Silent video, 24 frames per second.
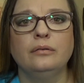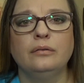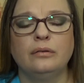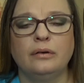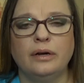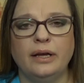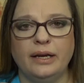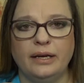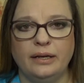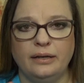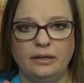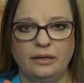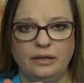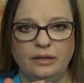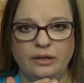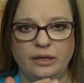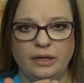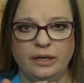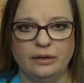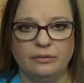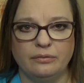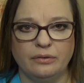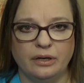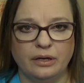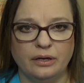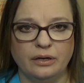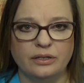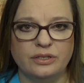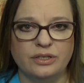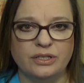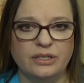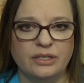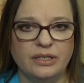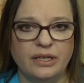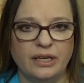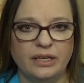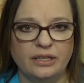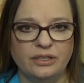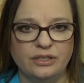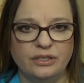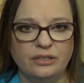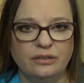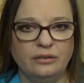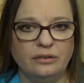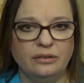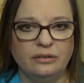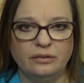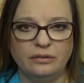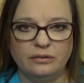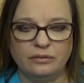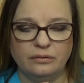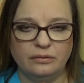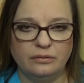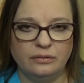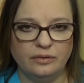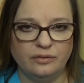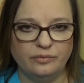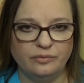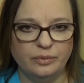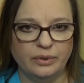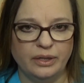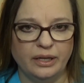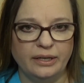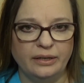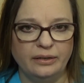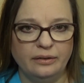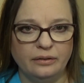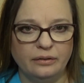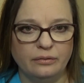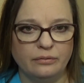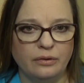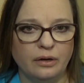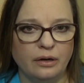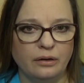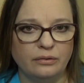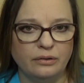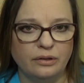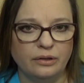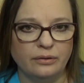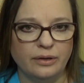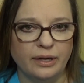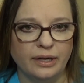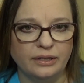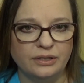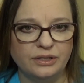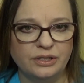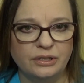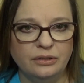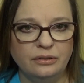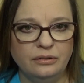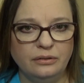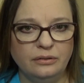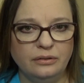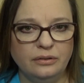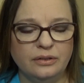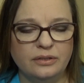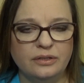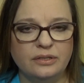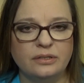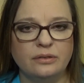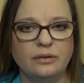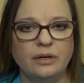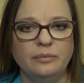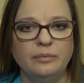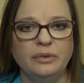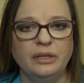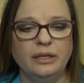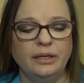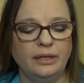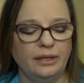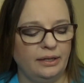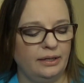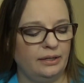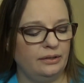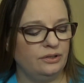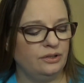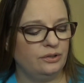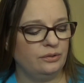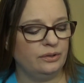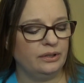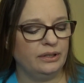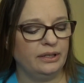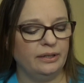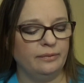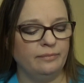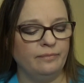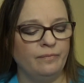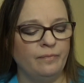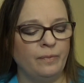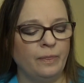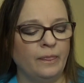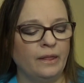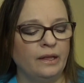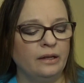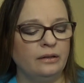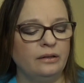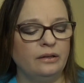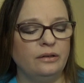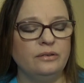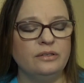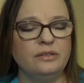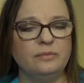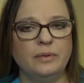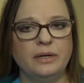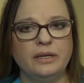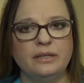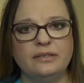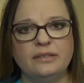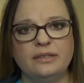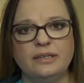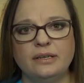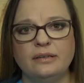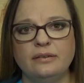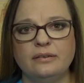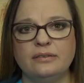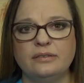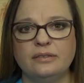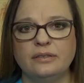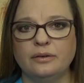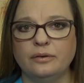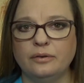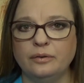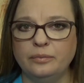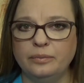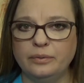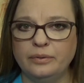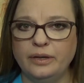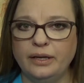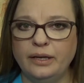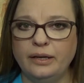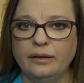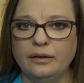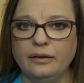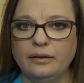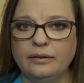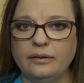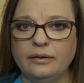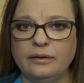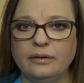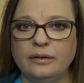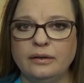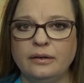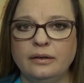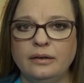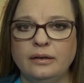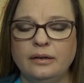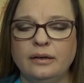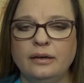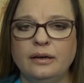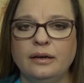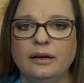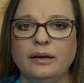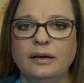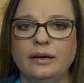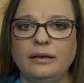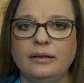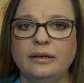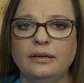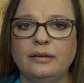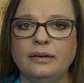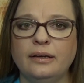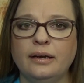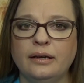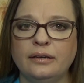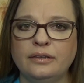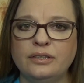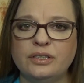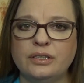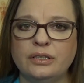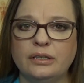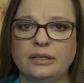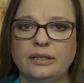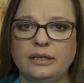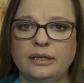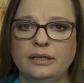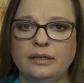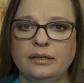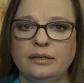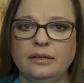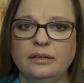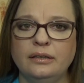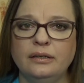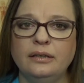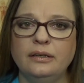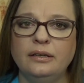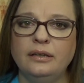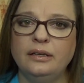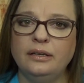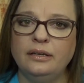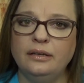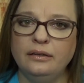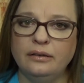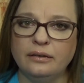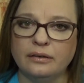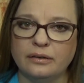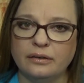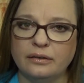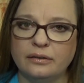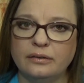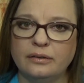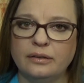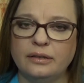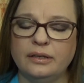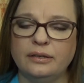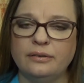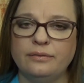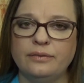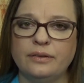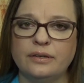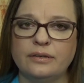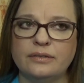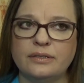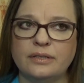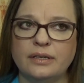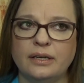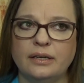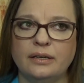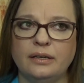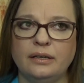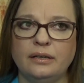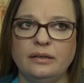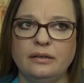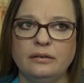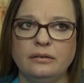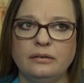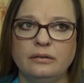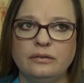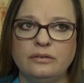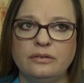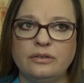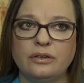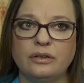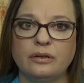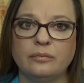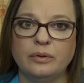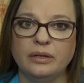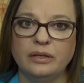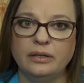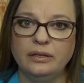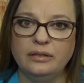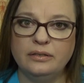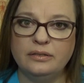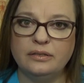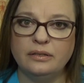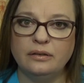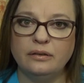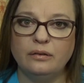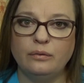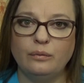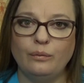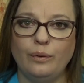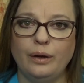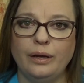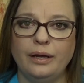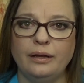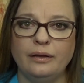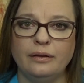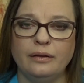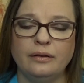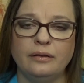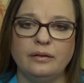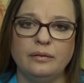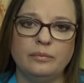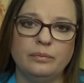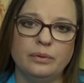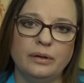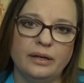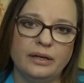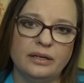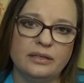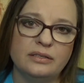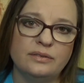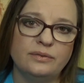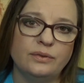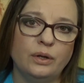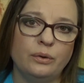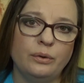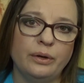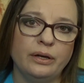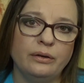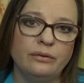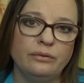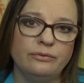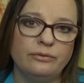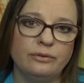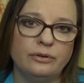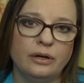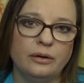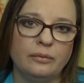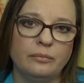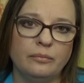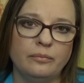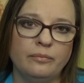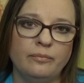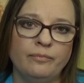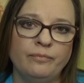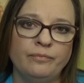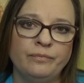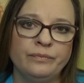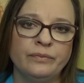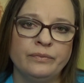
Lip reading: and you get regurgitation of blood in the wrong direction. So I'm going to actually use my stethoscope, and I can actually hear if there's any turbulence in the way that the blood is flowing from